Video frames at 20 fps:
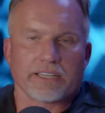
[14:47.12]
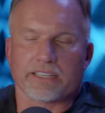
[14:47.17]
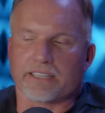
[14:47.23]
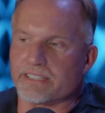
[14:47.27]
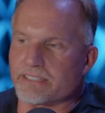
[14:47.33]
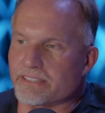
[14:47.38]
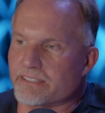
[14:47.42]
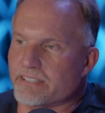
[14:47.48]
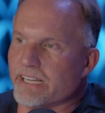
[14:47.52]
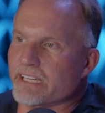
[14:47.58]

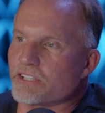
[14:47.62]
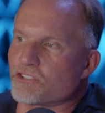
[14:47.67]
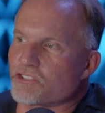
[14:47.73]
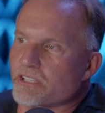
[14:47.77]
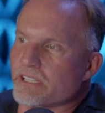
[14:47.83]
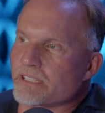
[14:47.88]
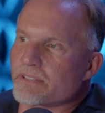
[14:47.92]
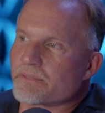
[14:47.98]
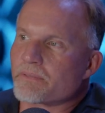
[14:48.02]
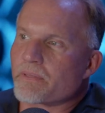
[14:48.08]

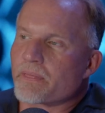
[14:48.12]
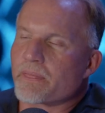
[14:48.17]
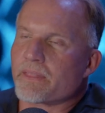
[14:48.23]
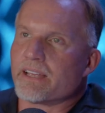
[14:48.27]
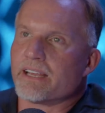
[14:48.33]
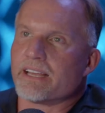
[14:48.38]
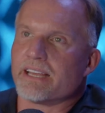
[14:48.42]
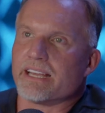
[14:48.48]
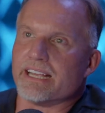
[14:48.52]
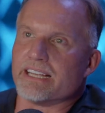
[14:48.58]
Contention
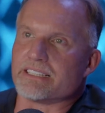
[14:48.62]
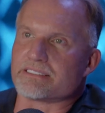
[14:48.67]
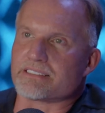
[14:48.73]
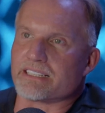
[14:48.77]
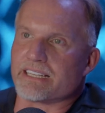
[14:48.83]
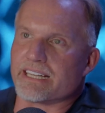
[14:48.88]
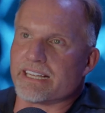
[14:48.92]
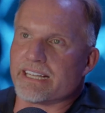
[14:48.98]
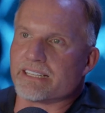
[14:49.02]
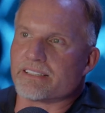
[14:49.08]
is
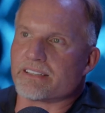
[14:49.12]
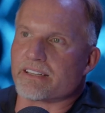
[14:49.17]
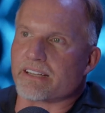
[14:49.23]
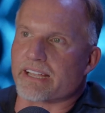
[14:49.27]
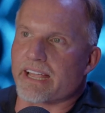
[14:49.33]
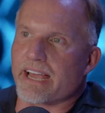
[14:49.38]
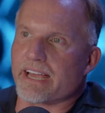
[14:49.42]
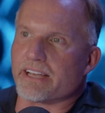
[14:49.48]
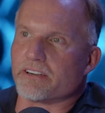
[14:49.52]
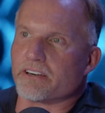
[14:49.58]
an
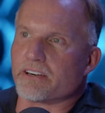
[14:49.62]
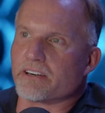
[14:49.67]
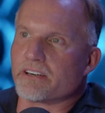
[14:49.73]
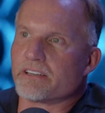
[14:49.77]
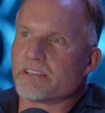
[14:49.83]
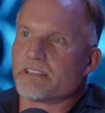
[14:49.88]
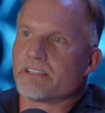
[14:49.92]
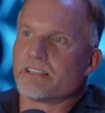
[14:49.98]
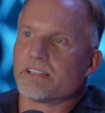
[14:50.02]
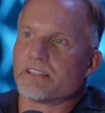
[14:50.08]
indicator
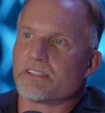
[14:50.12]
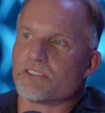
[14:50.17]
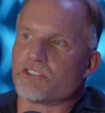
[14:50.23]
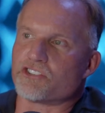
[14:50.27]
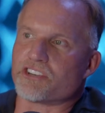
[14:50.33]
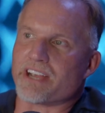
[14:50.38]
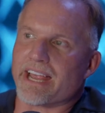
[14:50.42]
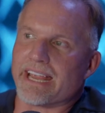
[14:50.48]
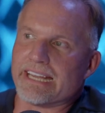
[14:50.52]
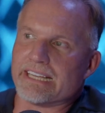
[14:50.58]

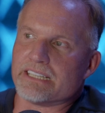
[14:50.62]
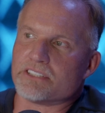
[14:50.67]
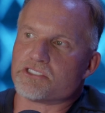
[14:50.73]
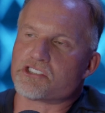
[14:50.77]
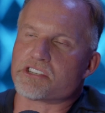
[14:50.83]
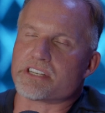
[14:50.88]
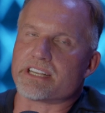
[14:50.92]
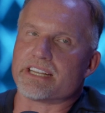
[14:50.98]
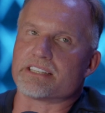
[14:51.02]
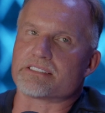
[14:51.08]

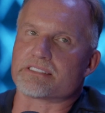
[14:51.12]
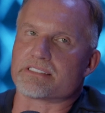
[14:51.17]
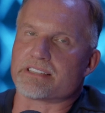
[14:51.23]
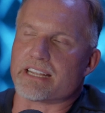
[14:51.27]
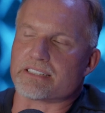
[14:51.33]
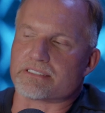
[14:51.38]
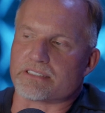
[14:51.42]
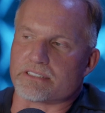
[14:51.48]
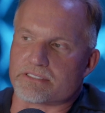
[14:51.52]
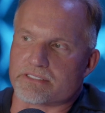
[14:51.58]
change is
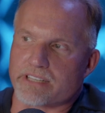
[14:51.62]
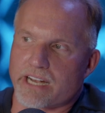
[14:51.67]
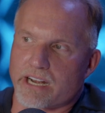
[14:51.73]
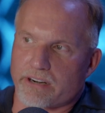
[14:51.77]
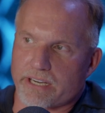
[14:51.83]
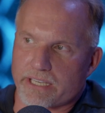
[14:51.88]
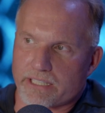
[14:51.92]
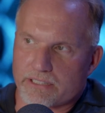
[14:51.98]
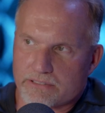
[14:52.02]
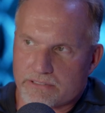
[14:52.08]

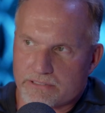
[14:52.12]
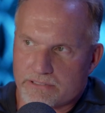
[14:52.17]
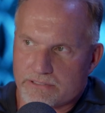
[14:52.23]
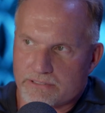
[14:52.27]
necessary.